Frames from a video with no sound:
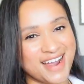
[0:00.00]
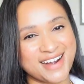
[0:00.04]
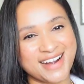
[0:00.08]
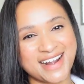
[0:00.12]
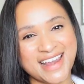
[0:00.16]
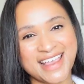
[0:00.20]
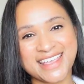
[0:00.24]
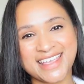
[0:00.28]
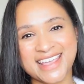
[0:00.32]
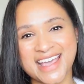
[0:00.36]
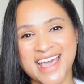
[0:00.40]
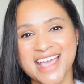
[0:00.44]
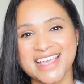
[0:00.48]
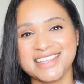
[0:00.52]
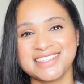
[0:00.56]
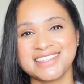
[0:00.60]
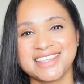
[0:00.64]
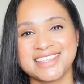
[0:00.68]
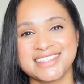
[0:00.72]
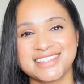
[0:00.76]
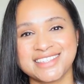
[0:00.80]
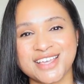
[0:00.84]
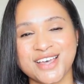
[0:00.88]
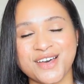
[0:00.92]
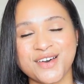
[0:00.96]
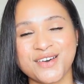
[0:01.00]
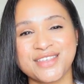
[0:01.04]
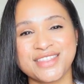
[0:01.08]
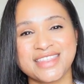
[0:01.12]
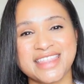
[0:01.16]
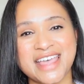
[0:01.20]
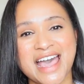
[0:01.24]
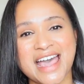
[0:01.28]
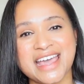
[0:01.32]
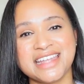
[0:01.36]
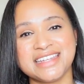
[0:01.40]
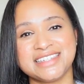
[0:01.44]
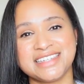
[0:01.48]
Alright guys, so
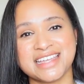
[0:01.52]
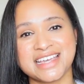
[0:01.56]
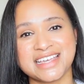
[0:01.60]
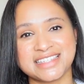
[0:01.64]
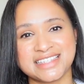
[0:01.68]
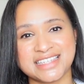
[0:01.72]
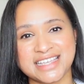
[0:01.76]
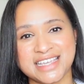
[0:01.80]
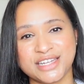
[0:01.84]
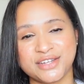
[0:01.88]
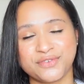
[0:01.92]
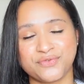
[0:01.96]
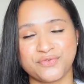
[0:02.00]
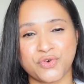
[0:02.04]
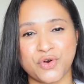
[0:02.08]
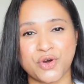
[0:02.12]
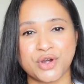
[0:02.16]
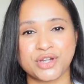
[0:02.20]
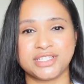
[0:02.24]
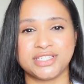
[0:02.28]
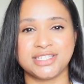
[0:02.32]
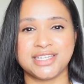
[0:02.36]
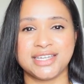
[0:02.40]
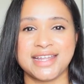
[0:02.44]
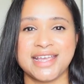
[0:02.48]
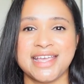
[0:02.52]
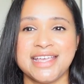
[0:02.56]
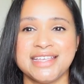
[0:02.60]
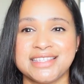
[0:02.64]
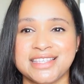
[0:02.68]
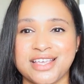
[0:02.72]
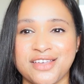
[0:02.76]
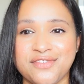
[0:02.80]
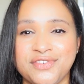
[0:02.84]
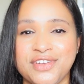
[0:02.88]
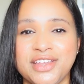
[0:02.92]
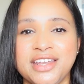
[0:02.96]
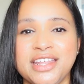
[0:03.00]
that does it for today's
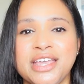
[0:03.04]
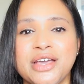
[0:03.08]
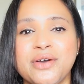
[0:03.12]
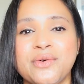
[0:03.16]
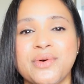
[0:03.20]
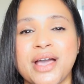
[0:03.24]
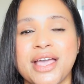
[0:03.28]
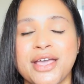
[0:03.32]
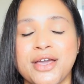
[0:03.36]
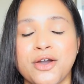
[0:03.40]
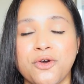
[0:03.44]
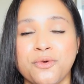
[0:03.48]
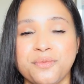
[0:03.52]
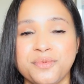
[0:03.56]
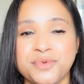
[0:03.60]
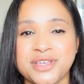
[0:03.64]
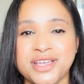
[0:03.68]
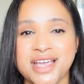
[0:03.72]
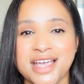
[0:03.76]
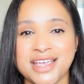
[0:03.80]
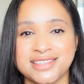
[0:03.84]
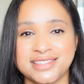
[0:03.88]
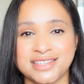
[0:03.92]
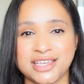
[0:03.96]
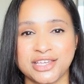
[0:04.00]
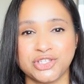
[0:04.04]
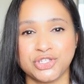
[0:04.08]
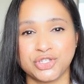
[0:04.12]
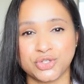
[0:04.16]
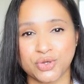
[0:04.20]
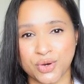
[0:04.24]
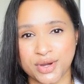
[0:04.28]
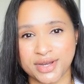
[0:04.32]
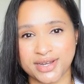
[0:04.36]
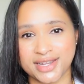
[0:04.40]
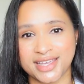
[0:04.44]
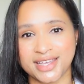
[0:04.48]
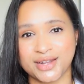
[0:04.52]
video. I hope you guys
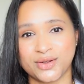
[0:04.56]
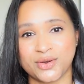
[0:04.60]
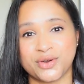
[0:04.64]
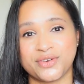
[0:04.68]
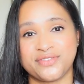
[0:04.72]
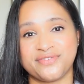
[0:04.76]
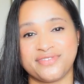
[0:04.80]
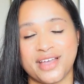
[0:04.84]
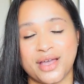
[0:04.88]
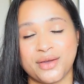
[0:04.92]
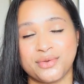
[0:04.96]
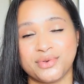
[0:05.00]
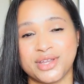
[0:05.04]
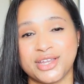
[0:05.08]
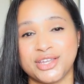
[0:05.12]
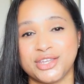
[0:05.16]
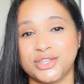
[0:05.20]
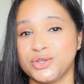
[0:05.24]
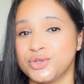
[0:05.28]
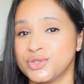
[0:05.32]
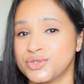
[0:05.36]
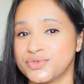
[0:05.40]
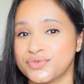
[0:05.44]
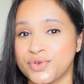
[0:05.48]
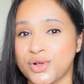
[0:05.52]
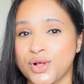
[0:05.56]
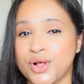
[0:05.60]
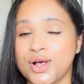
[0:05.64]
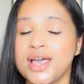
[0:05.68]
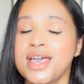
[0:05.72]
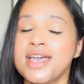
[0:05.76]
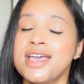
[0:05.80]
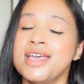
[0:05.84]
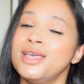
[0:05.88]
enjoyed it or found it useful.